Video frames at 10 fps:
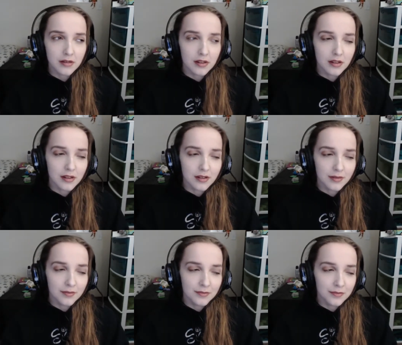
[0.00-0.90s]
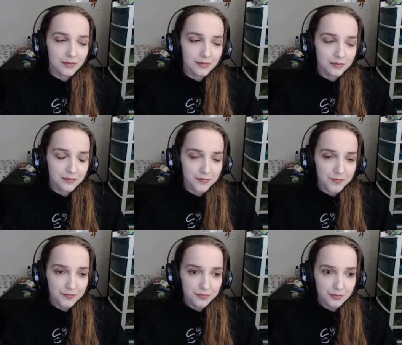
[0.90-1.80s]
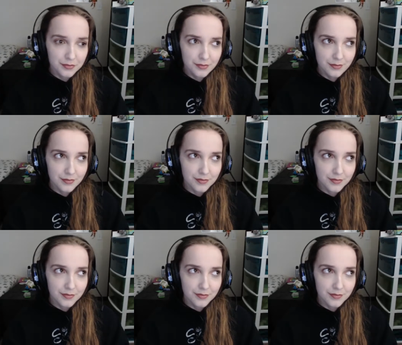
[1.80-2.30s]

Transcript: No one is speaking in this clip.